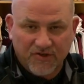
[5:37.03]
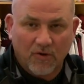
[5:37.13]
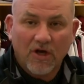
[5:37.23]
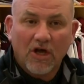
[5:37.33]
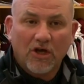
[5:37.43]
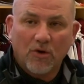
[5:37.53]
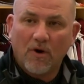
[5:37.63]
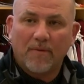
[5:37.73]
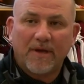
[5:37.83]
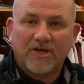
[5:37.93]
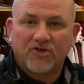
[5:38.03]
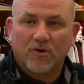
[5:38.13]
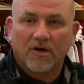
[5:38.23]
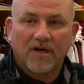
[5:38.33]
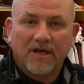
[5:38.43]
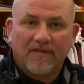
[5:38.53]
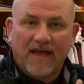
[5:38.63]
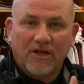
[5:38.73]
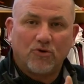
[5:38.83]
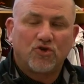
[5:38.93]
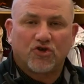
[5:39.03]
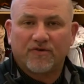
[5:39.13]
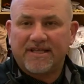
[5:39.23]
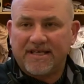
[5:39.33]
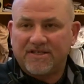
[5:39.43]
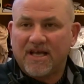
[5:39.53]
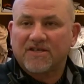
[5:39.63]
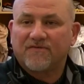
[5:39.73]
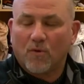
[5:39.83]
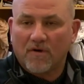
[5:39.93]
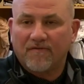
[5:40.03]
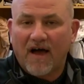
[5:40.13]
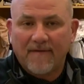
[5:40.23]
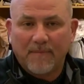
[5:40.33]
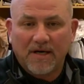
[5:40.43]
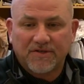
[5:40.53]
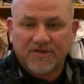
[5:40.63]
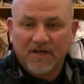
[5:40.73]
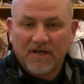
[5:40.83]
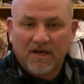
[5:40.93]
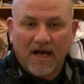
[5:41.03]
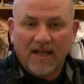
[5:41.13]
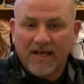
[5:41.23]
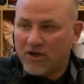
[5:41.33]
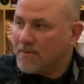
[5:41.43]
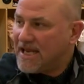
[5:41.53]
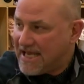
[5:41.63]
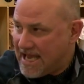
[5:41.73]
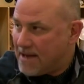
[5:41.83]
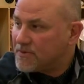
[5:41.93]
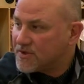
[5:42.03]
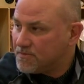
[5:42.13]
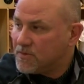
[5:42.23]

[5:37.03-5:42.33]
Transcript: So you want to make sure that you treat these next four or five months kind of like your mini camps.